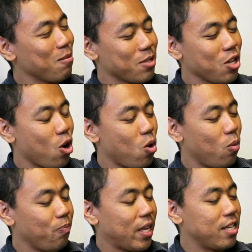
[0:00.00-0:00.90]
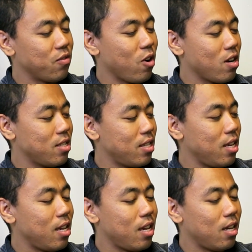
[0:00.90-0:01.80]
so as far as
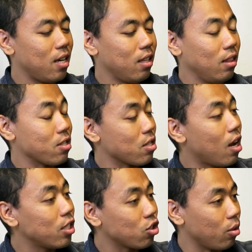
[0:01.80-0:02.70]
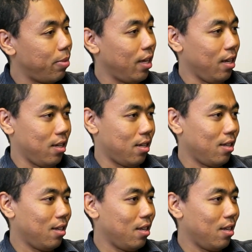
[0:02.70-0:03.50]
the Lissandra pick,